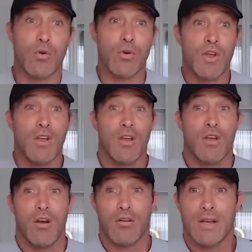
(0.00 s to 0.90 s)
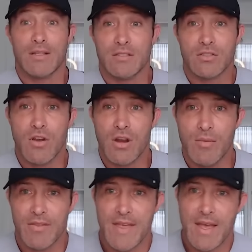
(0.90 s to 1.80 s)
So, all right. Sorry
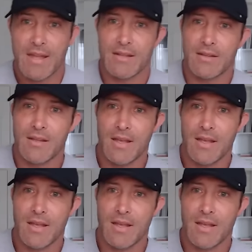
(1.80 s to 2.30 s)
about that.